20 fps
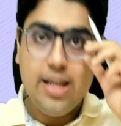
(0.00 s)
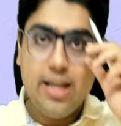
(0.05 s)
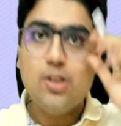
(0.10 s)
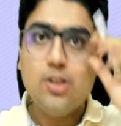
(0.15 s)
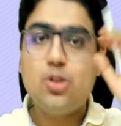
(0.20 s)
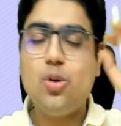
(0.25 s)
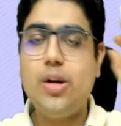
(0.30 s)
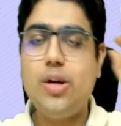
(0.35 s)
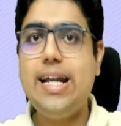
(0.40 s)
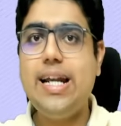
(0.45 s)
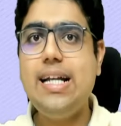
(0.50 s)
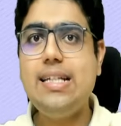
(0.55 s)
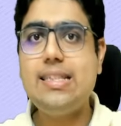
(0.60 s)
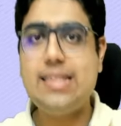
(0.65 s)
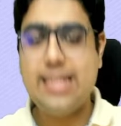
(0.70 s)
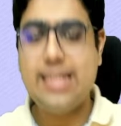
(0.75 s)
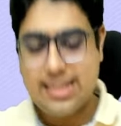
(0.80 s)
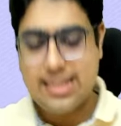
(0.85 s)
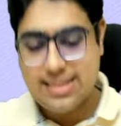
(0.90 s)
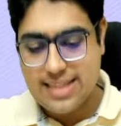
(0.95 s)
So it
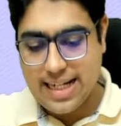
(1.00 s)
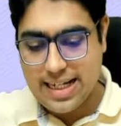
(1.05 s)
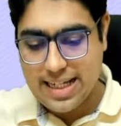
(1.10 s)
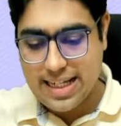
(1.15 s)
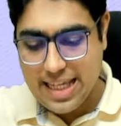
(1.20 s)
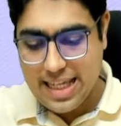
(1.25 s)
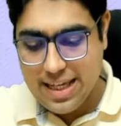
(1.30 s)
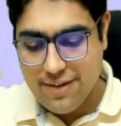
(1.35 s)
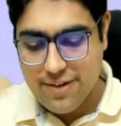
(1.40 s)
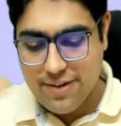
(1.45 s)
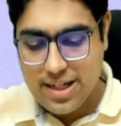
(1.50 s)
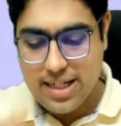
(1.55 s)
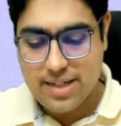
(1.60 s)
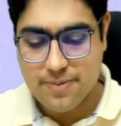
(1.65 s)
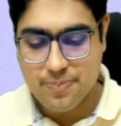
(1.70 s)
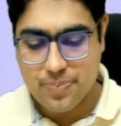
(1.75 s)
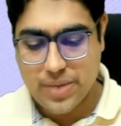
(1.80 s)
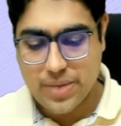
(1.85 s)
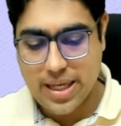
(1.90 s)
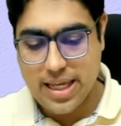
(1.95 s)
says that
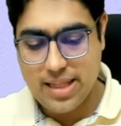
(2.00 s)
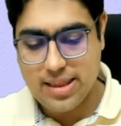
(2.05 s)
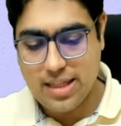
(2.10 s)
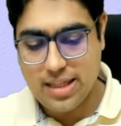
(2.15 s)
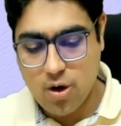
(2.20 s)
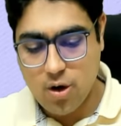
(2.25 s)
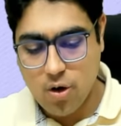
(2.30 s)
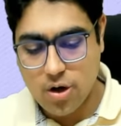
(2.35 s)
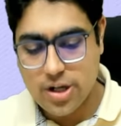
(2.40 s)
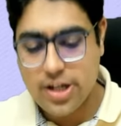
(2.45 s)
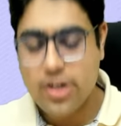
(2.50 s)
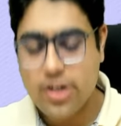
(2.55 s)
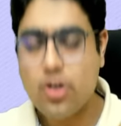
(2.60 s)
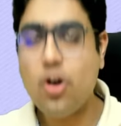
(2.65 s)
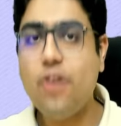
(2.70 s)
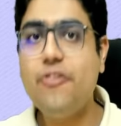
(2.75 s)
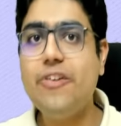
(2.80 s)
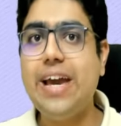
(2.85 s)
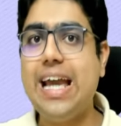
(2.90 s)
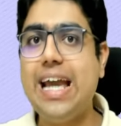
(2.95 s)
even in the audit
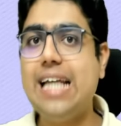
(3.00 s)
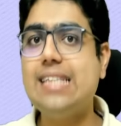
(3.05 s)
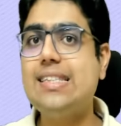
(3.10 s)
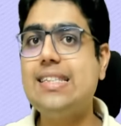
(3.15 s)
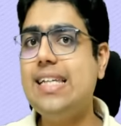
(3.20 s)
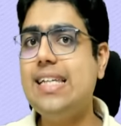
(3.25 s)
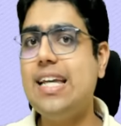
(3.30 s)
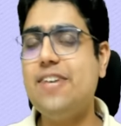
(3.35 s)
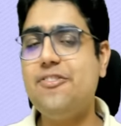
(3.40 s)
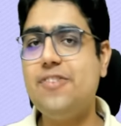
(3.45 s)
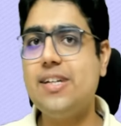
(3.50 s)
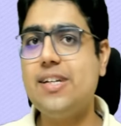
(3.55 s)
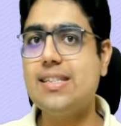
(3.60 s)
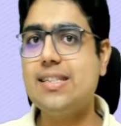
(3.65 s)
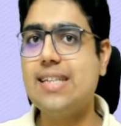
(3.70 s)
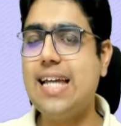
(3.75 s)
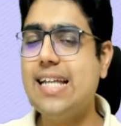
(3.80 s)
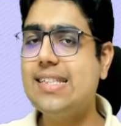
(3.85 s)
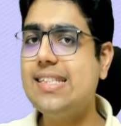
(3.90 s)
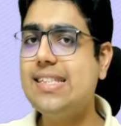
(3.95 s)
of
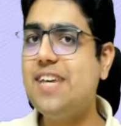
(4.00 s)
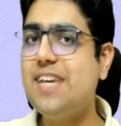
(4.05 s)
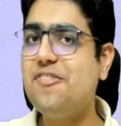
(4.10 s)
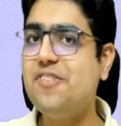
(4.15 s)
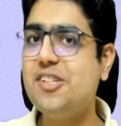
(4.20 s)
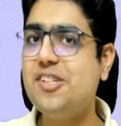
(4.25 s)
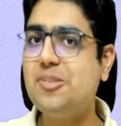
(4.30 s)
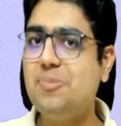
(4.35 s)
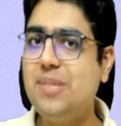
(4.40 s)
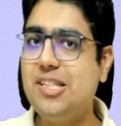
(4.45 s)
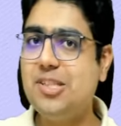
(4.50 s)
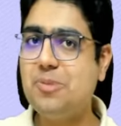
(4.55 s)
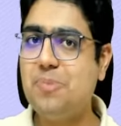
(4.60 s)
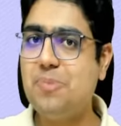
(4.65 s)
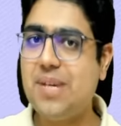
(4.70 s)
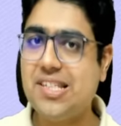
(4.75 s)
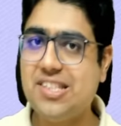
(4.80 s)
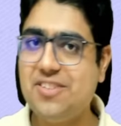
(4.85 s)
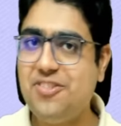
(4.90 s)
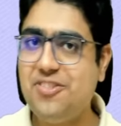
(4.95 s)
SEFS means
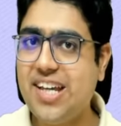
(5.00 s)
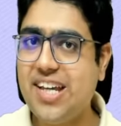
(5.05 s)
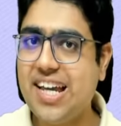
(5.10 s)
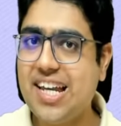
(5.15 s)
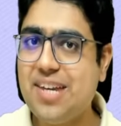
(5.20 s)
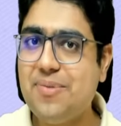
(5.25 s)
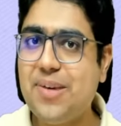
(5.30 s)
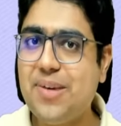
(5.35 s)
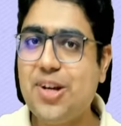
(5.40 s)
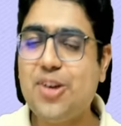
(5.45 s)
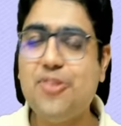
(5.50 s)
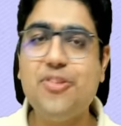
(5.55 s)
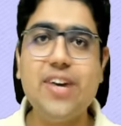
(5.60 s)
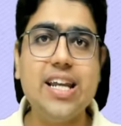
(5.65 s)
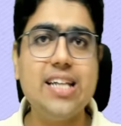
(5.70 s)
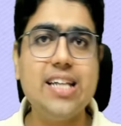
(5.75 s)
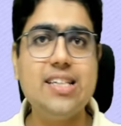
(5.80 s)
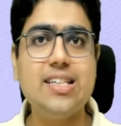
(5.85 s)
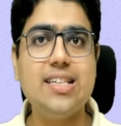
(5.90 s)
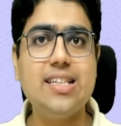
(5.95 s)
specific element of
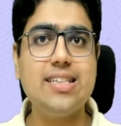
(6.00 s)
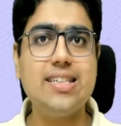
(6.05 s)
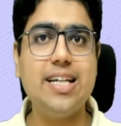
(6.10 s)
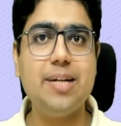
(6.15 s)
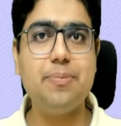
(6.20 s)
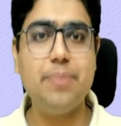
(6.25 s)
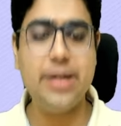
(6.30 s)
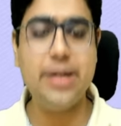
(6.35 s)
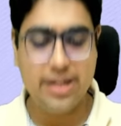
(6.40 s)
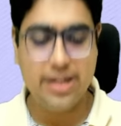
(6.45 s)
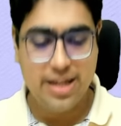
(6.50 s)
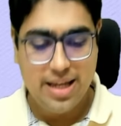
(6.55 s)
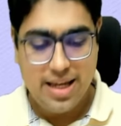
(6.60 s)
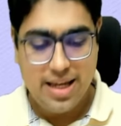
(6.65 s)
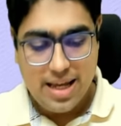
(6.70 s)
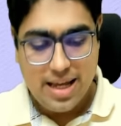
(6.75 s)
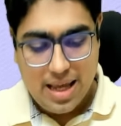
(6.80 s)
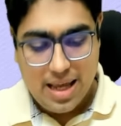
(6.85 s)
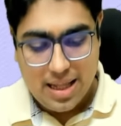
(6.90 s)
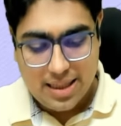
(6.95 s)
financial statement,
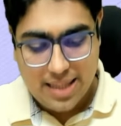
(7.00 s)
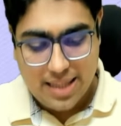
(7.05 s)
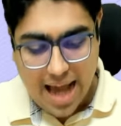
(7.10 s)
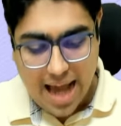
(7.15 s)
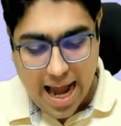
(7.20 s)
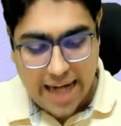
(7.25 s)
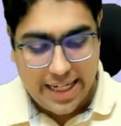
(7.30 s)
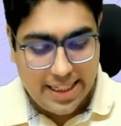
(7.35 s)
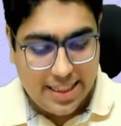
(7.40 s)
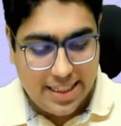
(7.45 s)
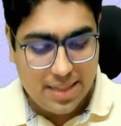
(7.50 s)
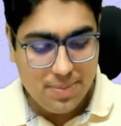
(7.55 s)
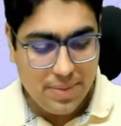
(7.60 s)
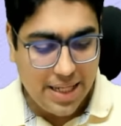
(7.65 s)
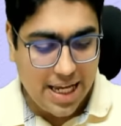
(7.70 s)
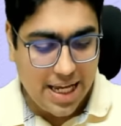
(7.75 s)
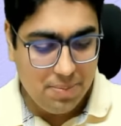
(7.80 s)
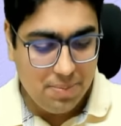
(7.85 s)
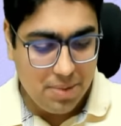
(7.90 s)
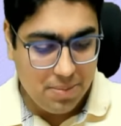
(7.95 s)
the item
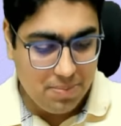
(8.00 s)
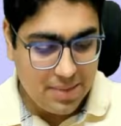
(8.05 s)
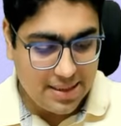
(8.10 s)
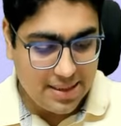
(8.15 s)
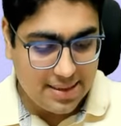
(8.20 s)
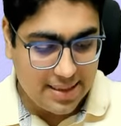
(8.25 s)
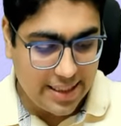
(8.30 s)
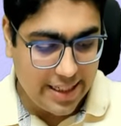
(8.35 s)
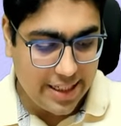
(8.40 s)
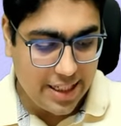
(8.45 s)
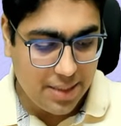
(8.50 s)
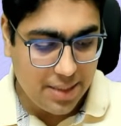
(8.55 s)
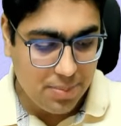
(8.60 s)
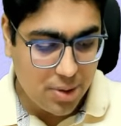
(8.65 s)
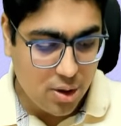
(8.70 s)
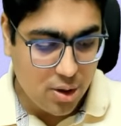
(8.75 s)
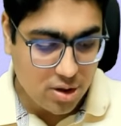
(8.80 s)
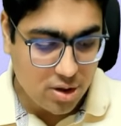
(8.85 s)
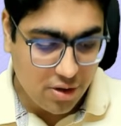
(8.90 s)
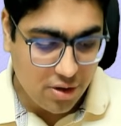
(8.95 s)
can be misstated
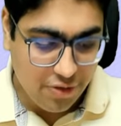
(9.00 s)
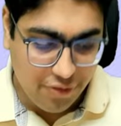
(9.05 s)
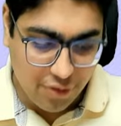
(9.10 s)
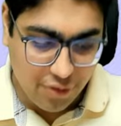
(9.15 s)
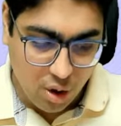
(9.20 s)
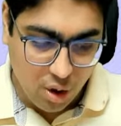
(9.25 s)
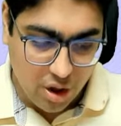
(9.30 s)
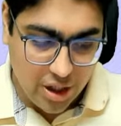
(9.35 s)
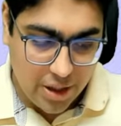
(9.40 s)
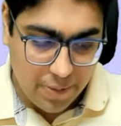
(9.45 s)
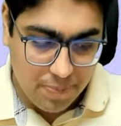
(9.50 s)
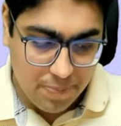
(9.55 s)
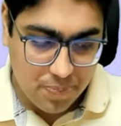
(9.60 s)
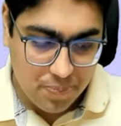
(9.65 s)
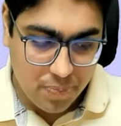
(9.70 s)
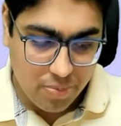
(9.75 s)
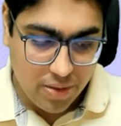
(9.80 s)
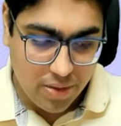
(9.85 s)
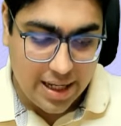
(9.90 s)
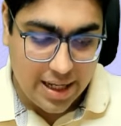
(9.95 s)
because of fraud,
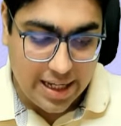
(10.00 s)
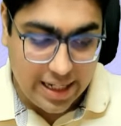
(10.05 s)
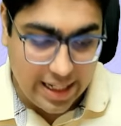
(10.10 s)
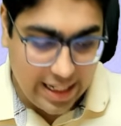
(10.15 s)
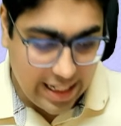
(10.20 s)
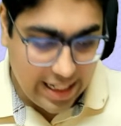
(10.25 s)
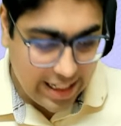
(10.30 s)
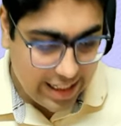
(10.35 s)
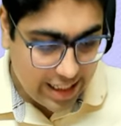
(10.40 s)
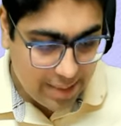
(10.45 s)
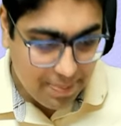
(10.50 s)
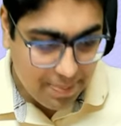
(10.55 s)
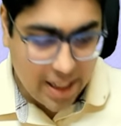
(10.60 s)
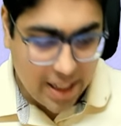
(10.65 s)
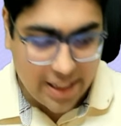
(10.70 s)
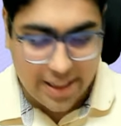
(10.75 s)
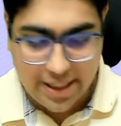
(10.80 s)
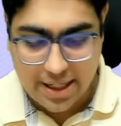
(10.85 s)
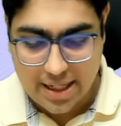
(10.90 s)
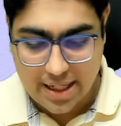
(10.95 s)
related
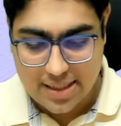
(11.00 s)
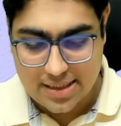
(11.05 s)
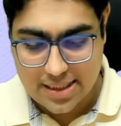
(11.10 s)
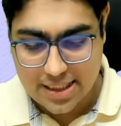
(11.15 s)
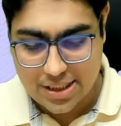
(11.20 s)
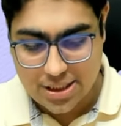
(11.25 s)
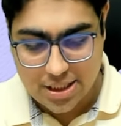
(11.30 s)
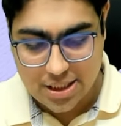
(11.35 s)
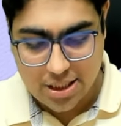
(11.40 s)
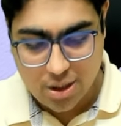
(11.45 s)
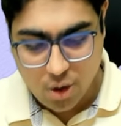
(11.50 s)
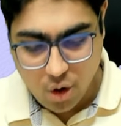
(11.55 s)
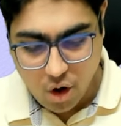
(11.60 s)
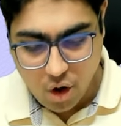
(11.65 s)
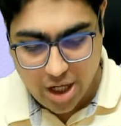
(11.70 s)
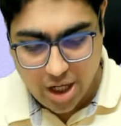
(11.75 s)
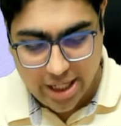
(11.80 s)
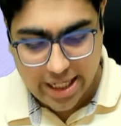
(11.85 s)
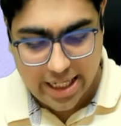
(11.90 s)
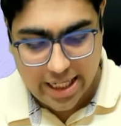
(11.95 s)
party transaction,
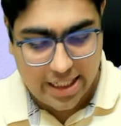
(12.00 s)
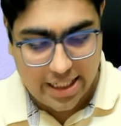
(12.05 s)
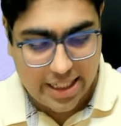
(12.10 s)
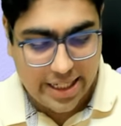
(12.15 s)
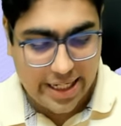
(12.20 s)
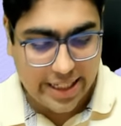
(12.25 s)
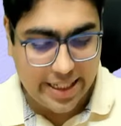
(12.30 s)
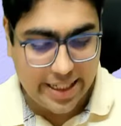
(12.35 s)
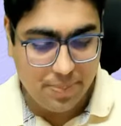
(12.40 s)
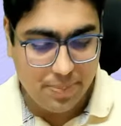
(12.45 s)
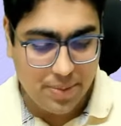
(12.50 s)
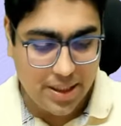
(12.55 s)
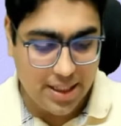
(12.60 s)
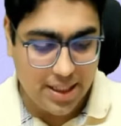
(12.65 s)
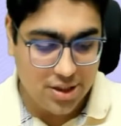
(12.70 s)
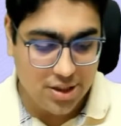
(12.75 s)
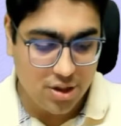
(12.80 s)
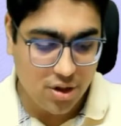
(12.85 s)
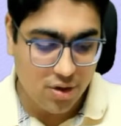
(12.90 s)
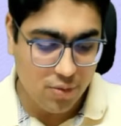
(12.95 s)
or incorrect
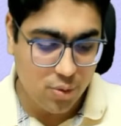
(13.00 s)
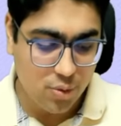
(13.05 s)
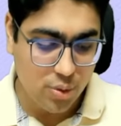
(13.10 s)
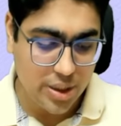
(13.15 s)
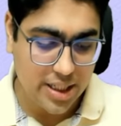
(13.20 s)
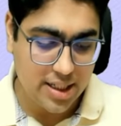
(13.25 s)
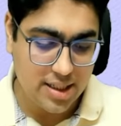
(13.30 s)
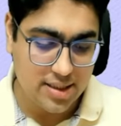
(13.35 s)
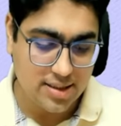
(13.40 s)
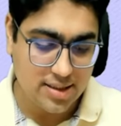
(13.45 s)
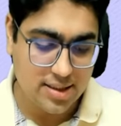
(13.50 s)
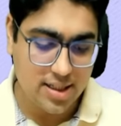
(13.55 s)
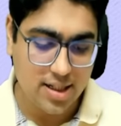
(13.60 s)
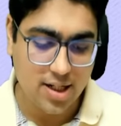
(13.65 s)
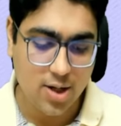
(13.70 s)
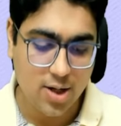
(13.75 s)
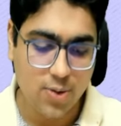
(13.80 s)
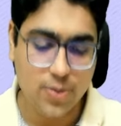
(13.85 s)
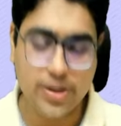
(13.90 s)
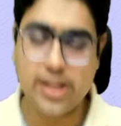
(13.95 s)
application of going concern
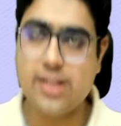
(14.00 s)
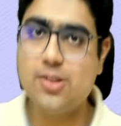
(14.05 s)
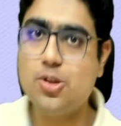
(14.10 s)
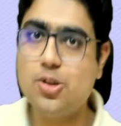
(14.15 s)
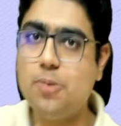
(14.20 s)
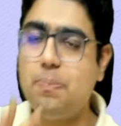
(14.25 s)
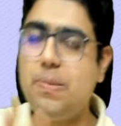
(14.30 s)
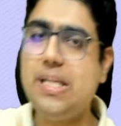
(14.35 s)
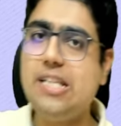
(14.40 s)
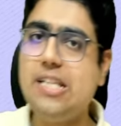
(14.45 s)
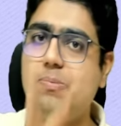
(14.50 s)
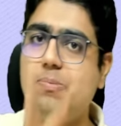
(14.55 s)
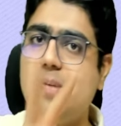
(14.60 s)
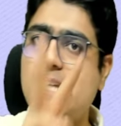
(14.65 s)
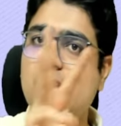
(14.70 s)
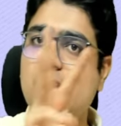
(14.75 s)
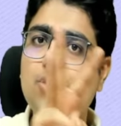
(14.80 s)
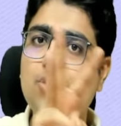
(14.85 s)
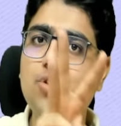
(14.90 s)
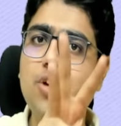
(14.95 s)
accounting. So please make
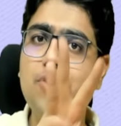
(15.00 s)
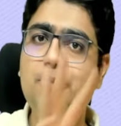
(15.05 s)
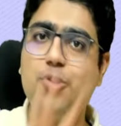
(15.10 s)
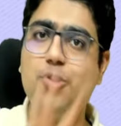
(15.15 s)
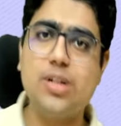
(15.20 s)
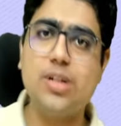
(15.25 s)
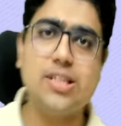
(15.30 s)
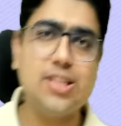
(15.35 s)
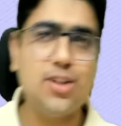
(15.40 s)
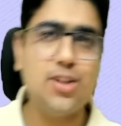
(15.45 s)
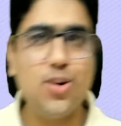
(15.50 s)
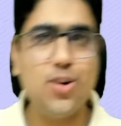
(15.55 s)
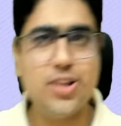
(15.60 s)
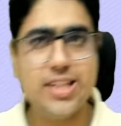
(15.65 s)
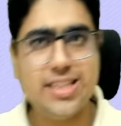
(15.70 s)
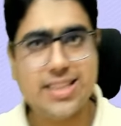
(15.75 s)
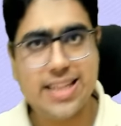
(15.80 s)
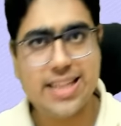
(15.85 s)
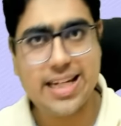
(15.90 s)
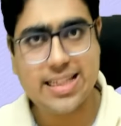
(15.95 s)
sure you are focusing on
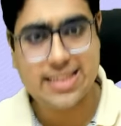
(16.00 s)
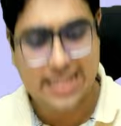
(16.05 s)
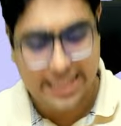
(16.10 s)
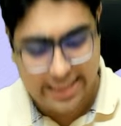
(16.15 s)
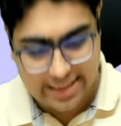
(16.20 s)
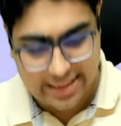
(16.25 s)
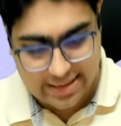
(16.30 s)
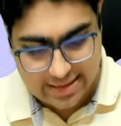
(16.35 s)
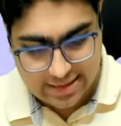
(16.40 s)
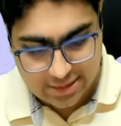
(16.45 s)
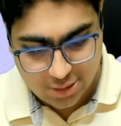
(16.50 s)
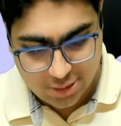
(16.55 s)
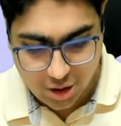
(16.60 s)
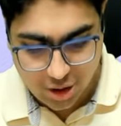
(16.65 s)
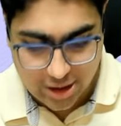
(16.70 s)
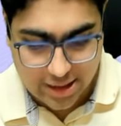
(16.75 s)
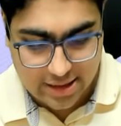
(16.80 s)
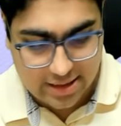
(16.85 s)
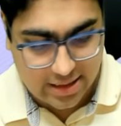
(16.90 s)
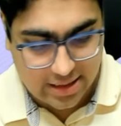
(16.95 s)
these three standards.
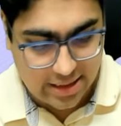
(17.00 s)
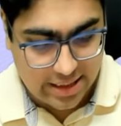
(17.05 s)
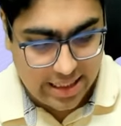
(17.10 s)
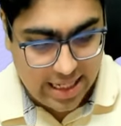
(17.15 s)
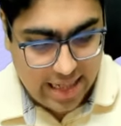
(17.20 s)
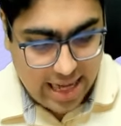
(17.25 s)
Got it, sir?